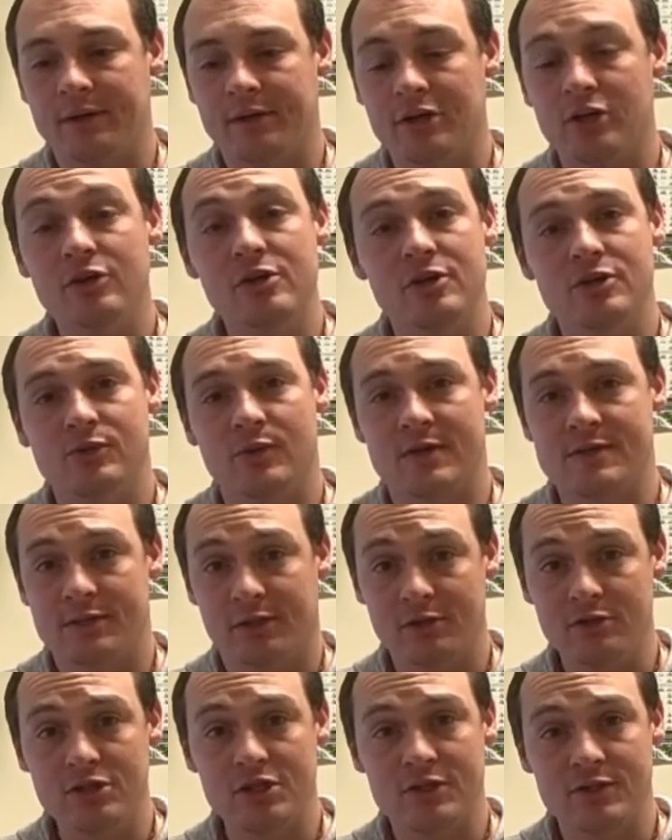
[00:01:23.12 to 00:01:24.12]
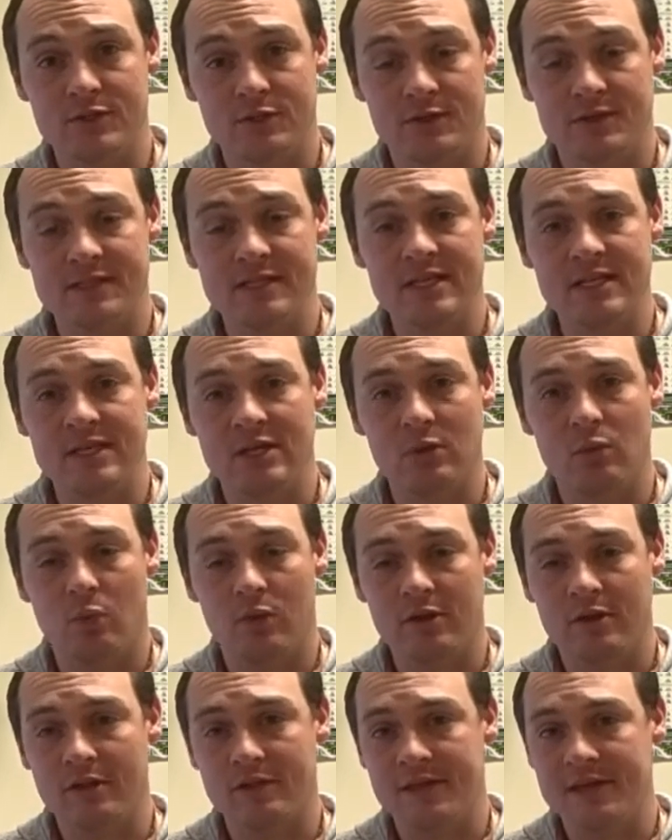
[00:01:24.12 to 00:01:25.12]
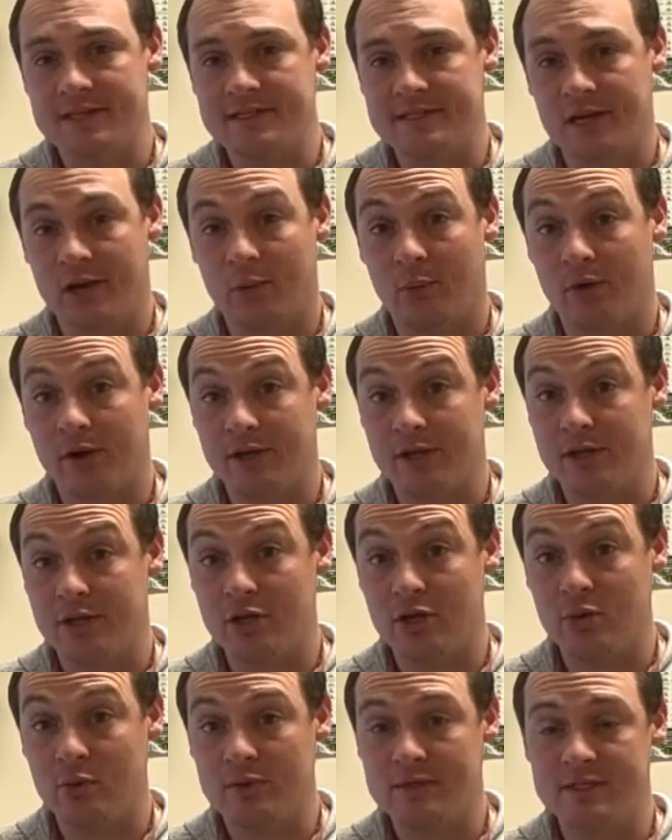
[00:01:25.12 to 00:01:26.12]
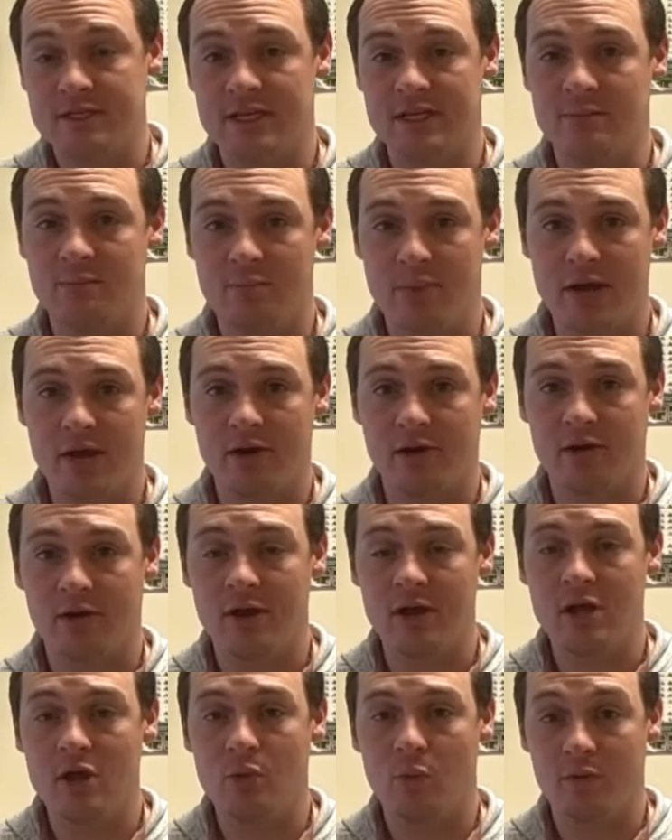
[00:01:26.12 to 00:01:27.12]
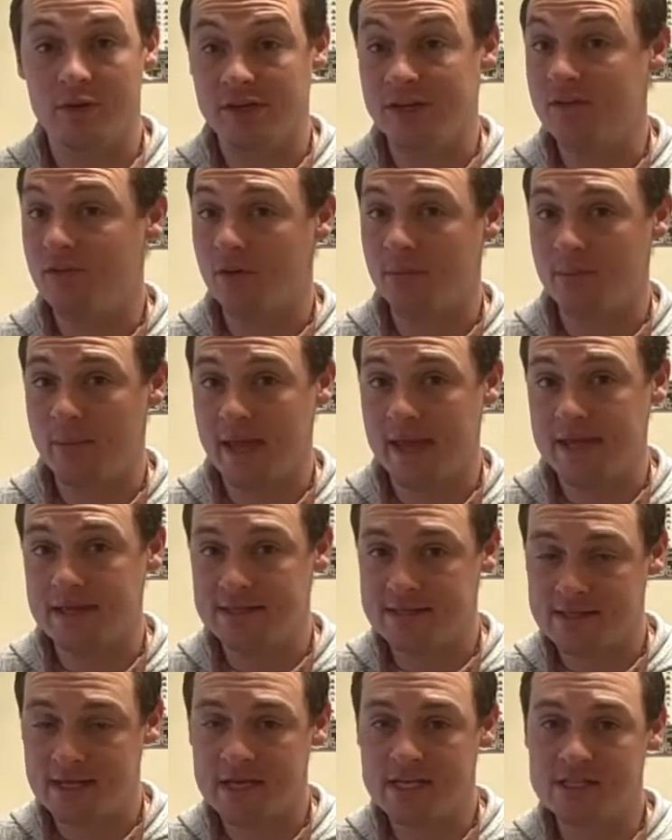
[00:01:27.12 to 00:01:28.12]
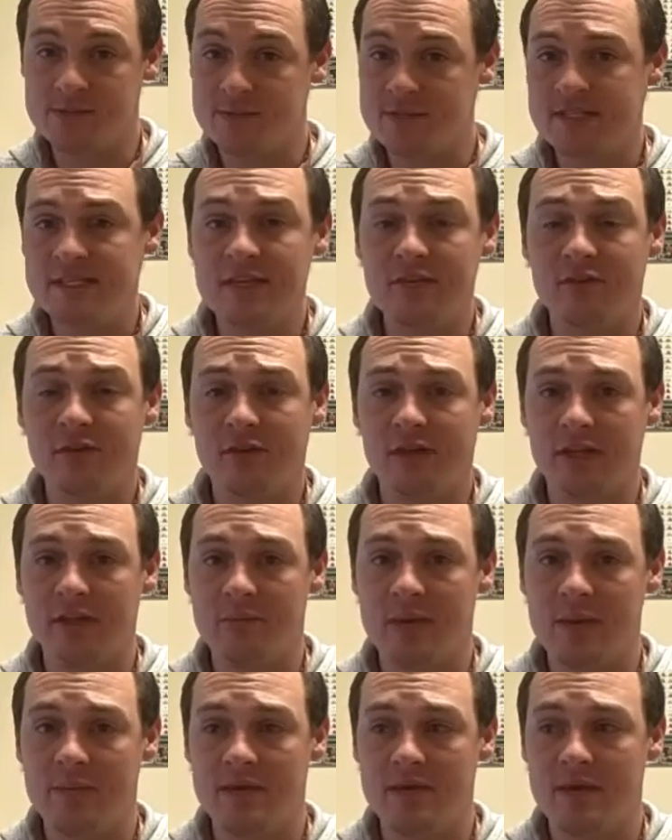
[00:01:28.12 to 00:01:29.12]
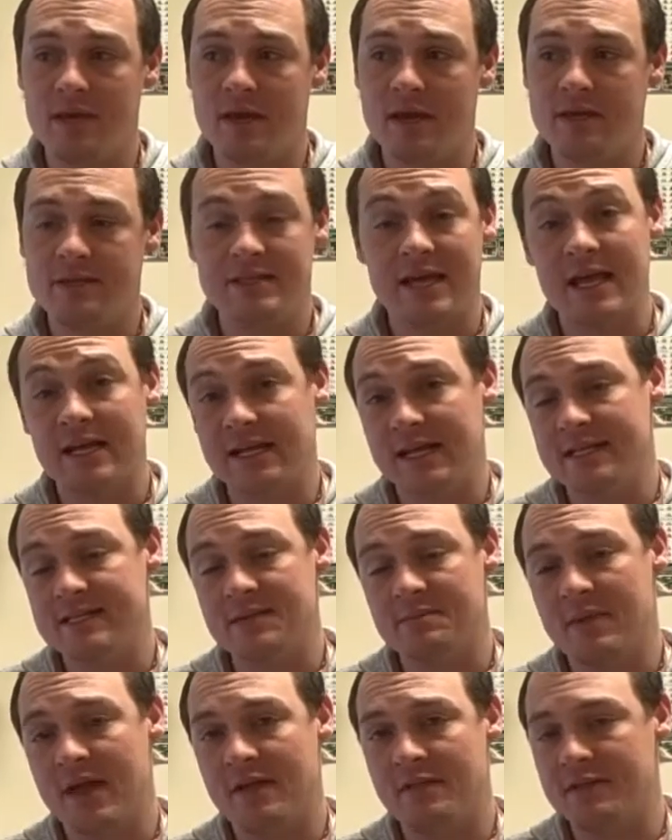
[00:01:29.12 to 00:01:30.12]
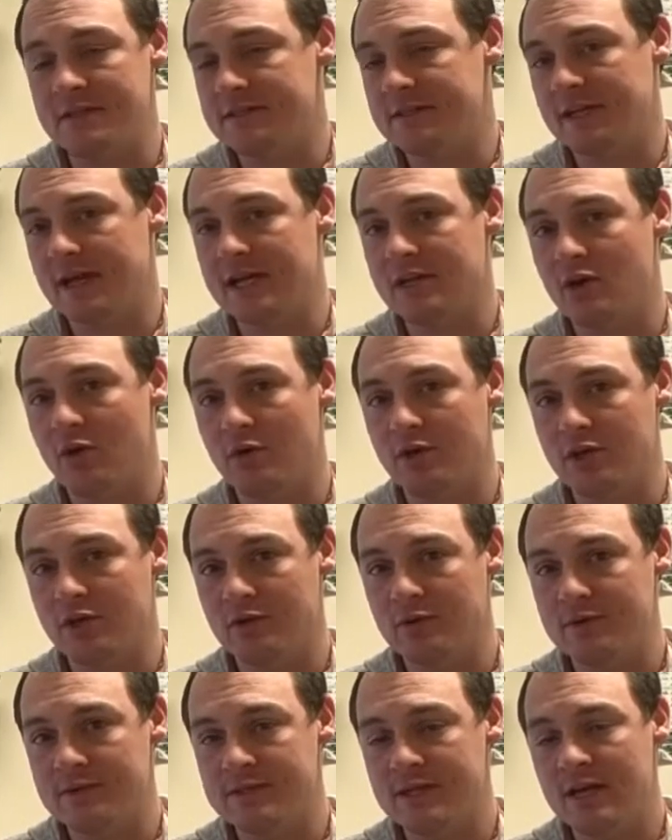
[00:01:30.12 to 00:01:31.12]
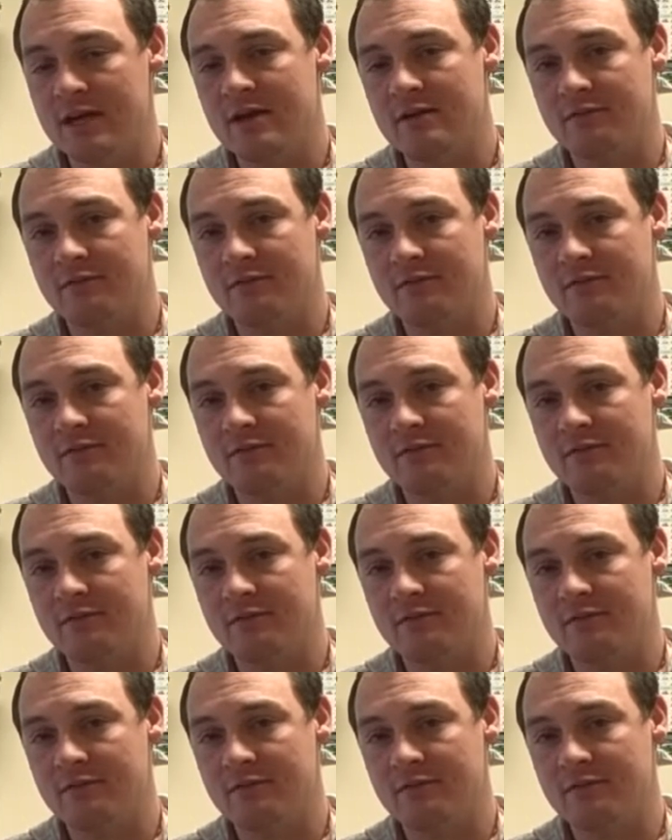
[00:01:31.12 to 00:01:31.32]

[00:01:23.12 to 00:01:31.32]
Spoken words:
New Year's resolutions, you'll see that one of the things that I wanted to do was to get better with different baits, specifically maybe techniques and methods that I don't use.